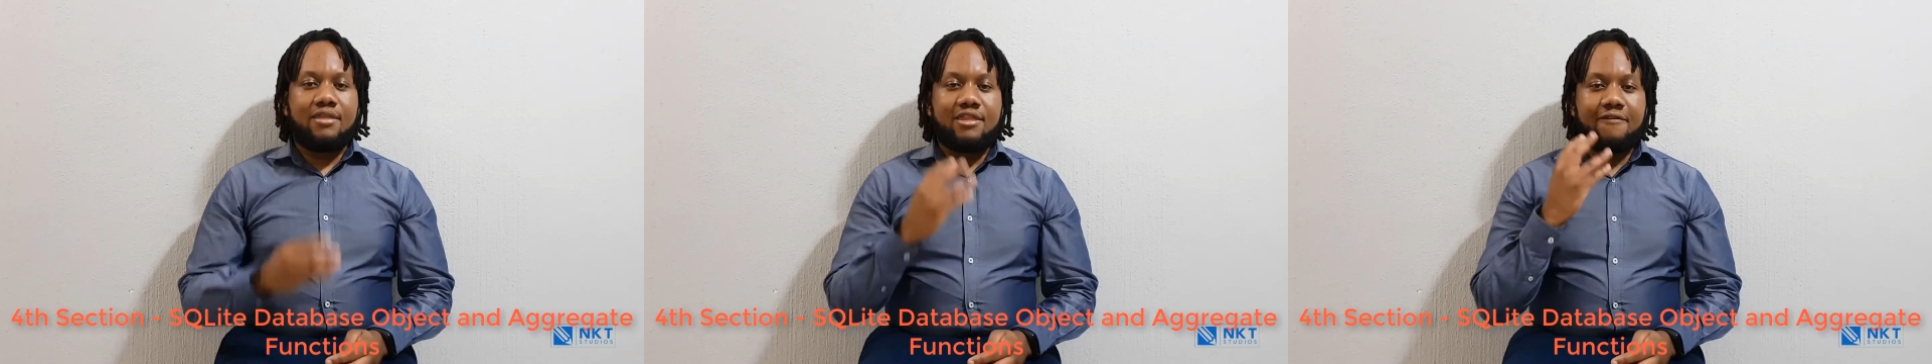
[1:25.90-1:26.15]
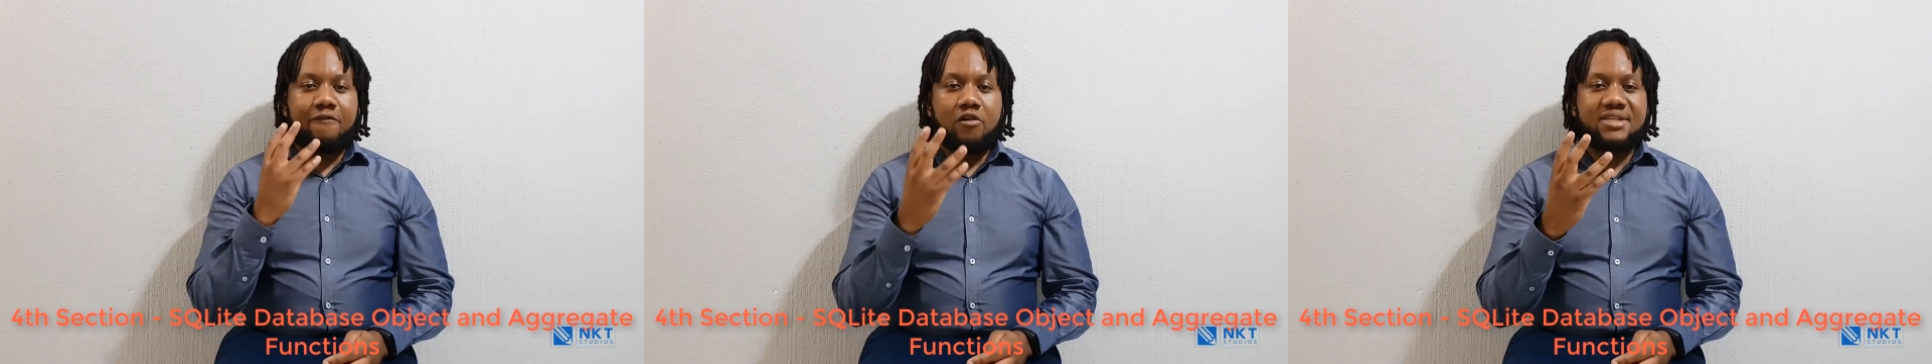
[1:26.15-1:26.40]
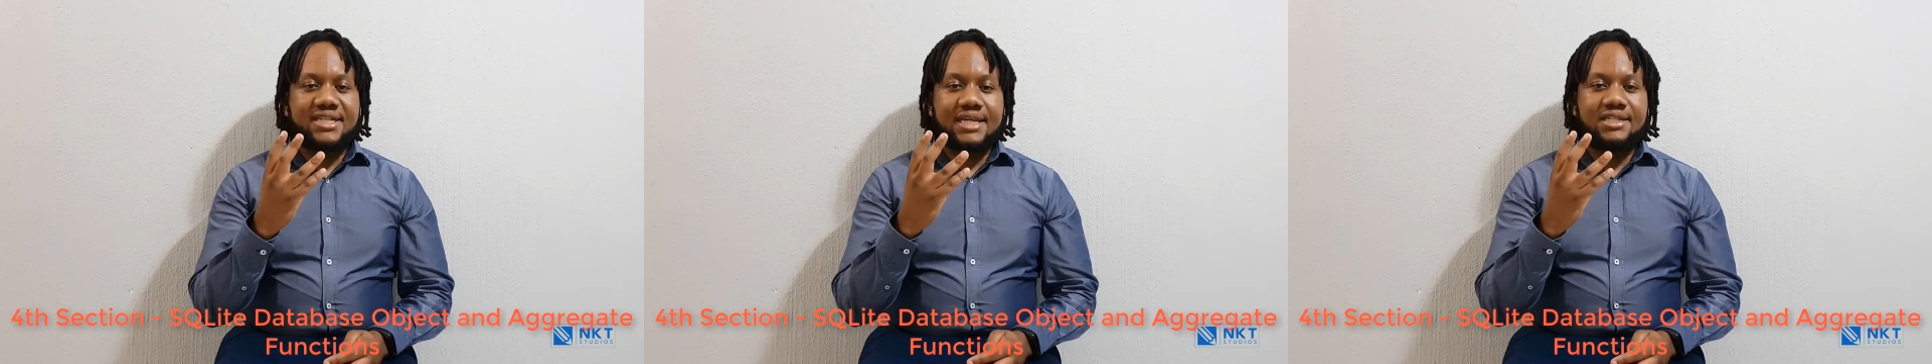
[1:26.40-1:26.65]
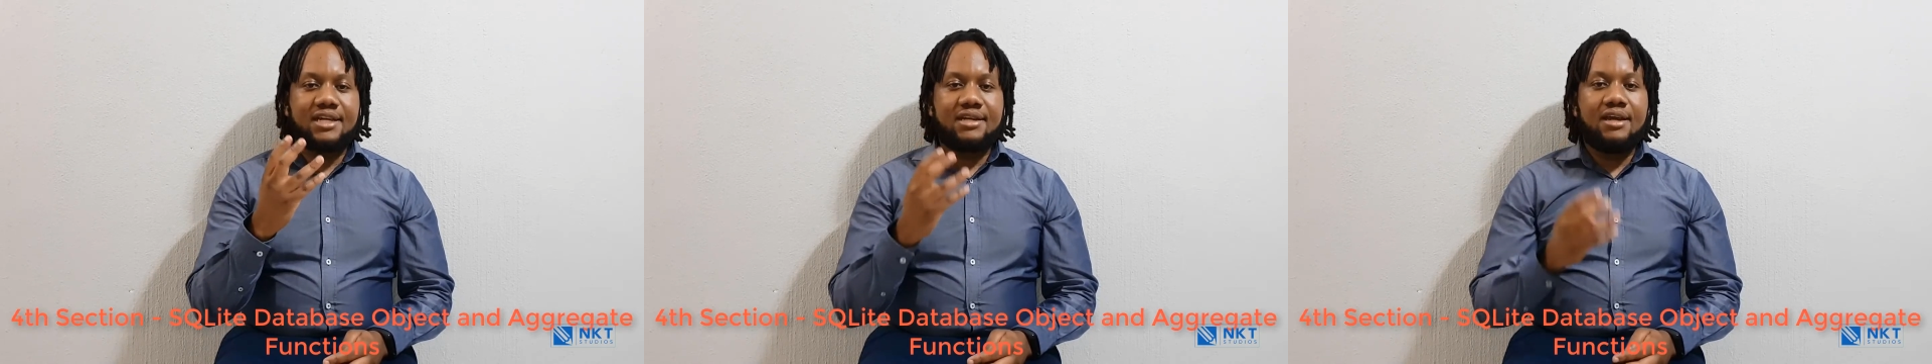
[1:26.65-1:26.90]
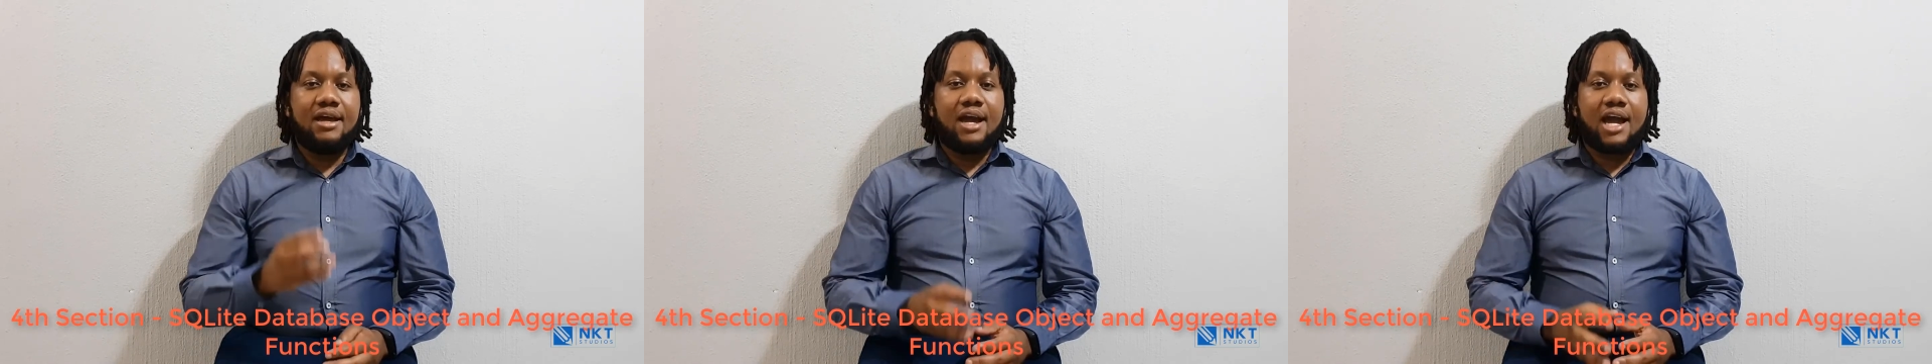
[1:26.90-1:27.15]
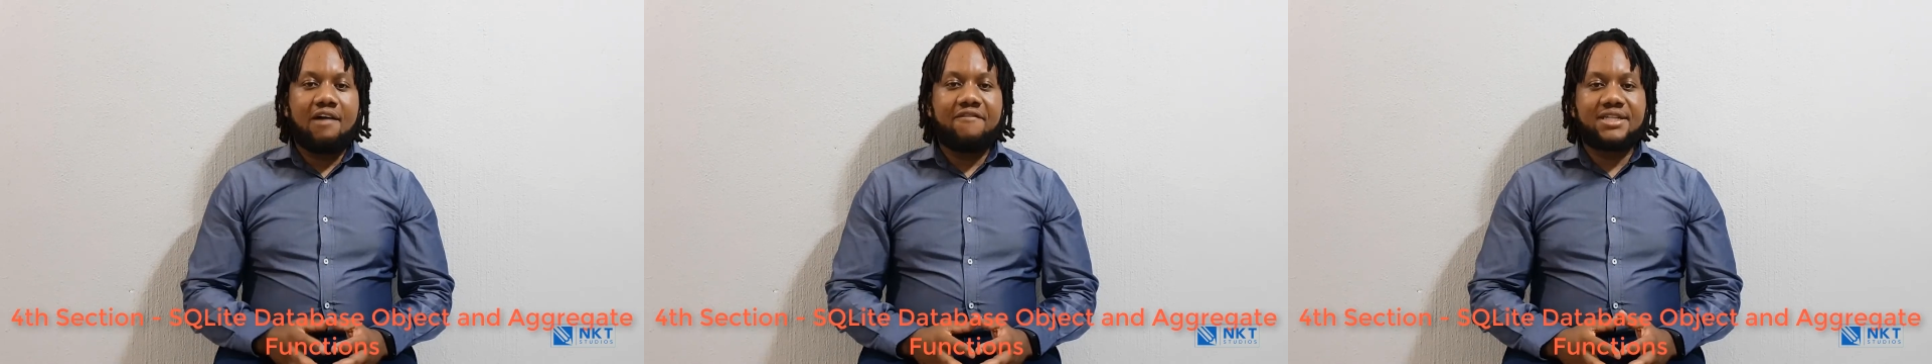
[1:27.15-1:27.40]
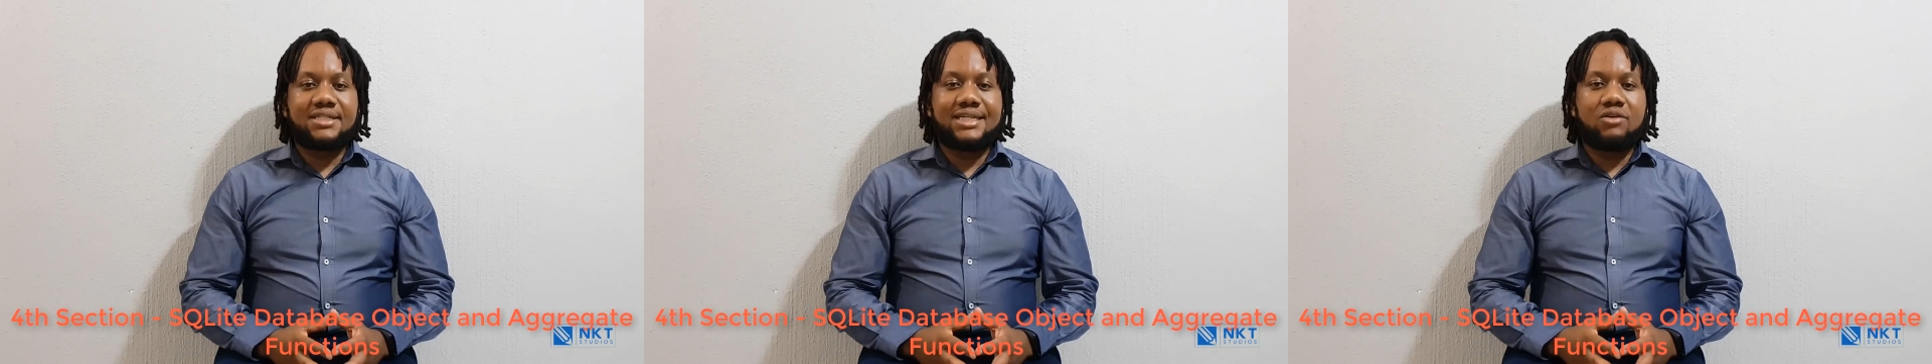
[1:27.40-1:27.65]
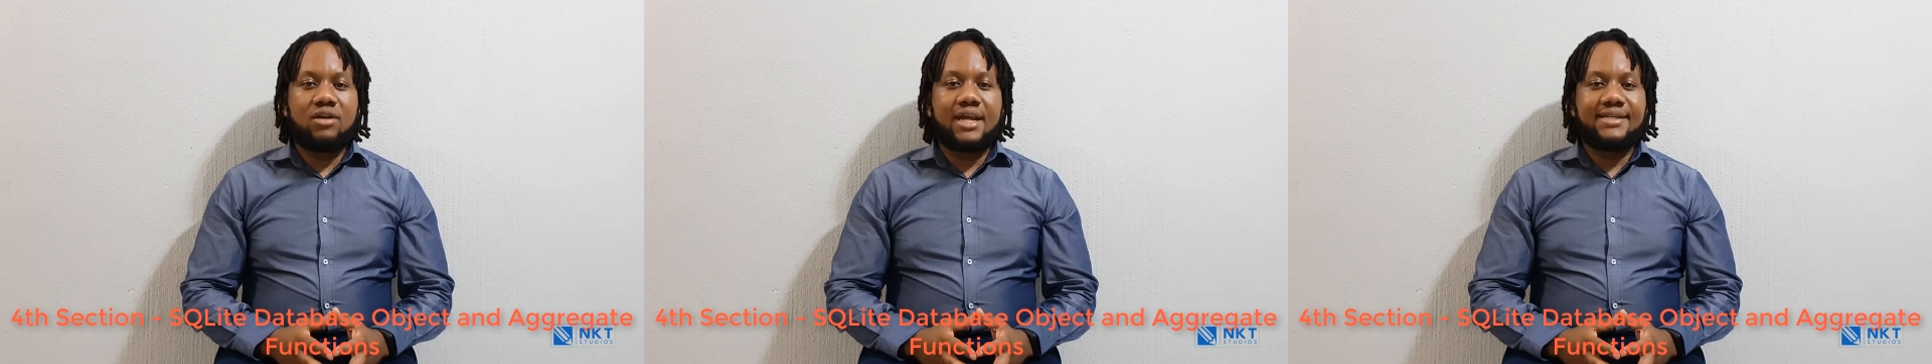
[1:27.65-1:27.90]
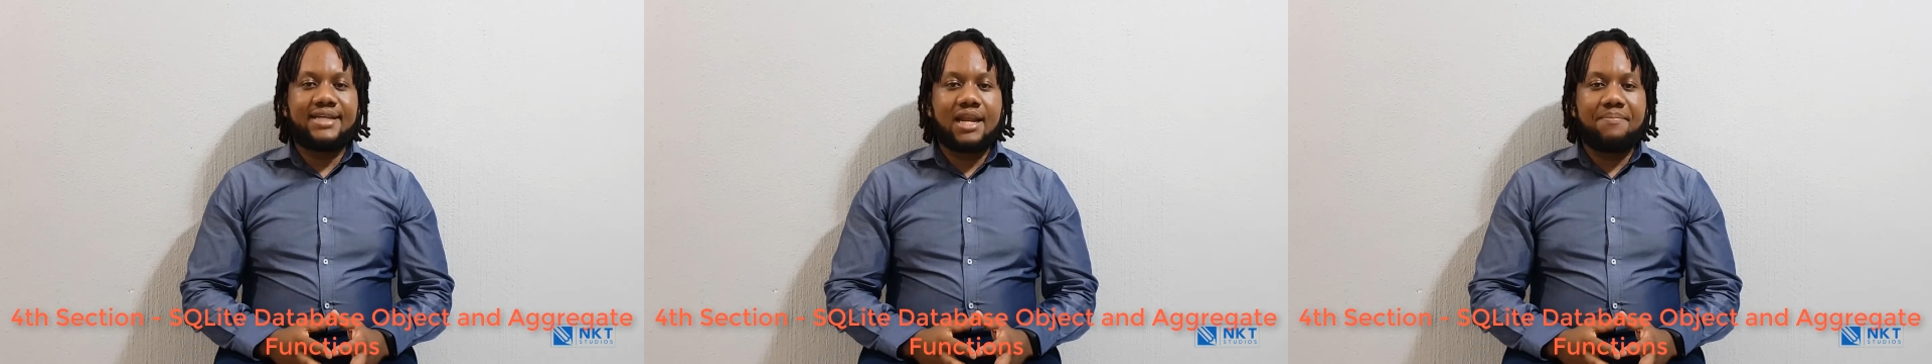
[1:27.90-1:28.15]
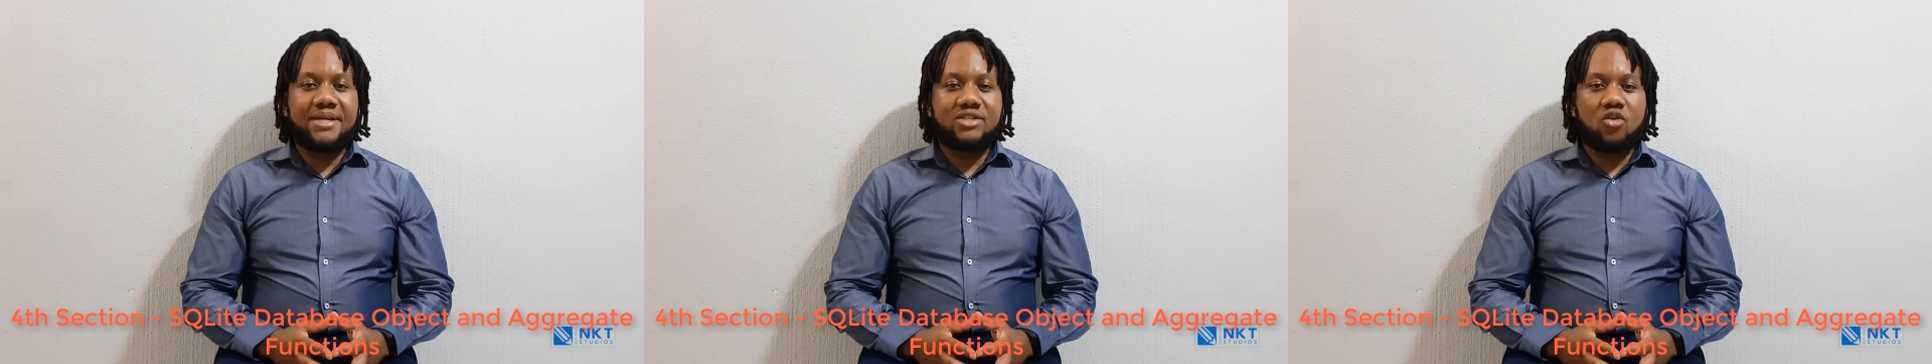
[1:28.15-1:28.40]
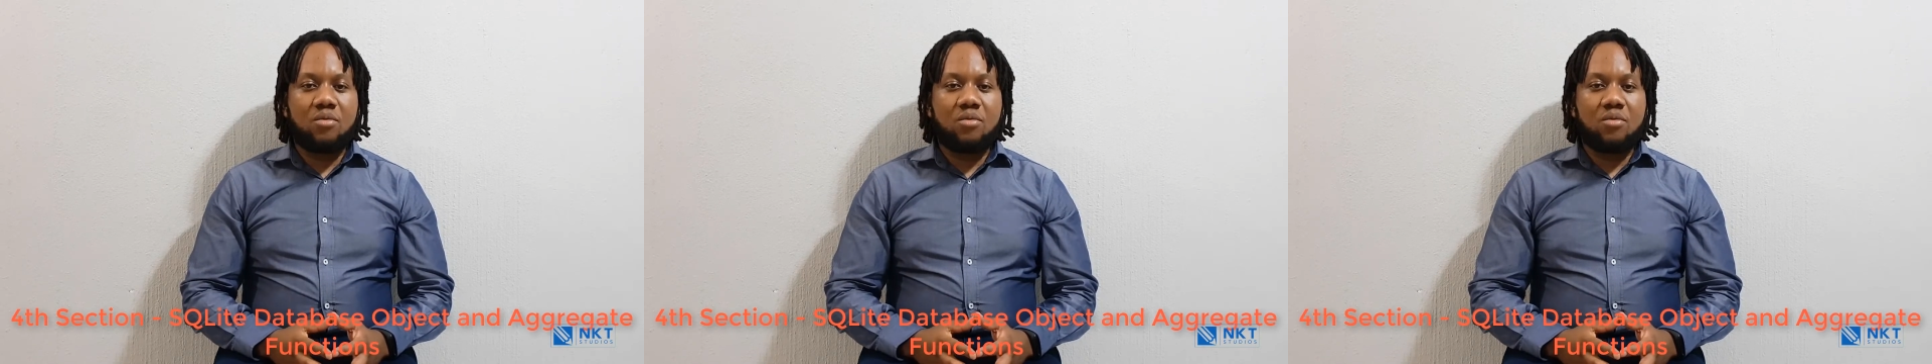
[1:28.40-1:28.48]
The fourth section covers SQLite database